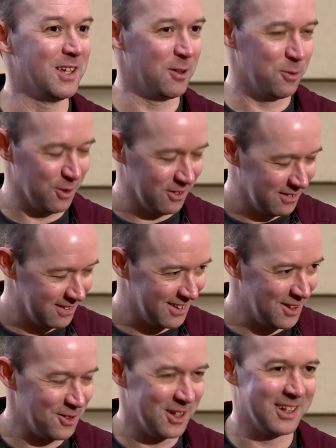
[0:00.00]
They were,
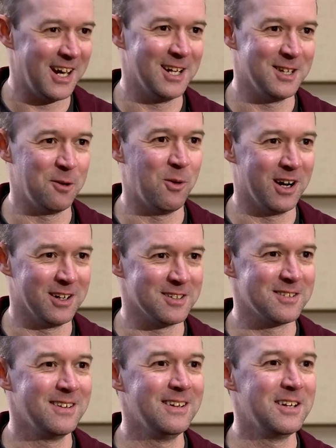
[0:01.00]
you know, indicated they wanted
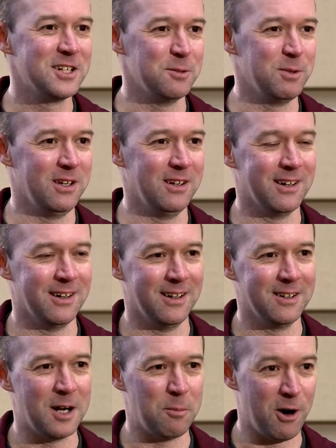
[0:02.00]
us to be
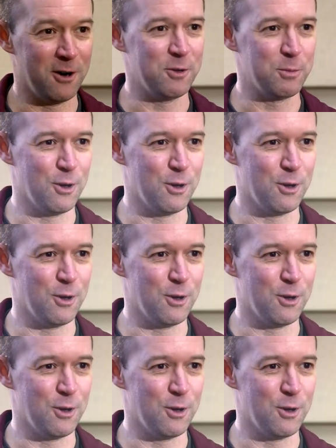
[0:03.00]
uh, a part of the